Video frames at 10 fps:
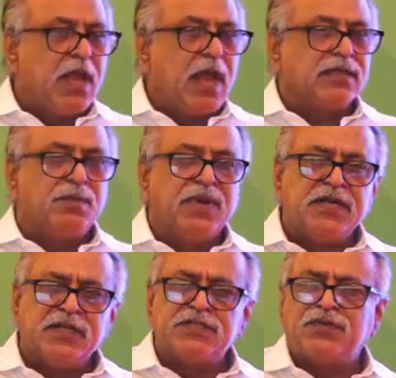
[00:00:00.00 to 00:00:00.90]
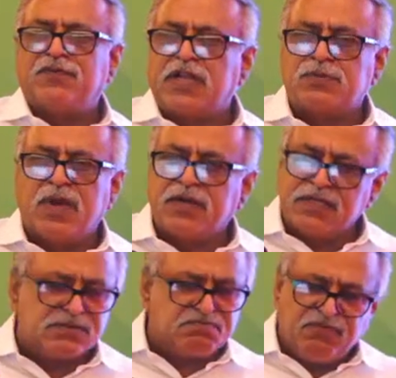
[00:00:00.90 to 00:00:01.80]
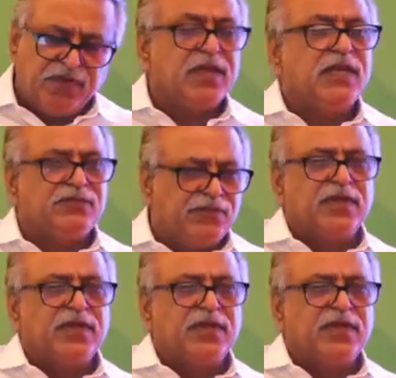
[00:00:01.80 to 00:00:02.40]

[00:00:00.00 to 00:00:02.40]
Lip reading: and the maintenance of transplant is fairly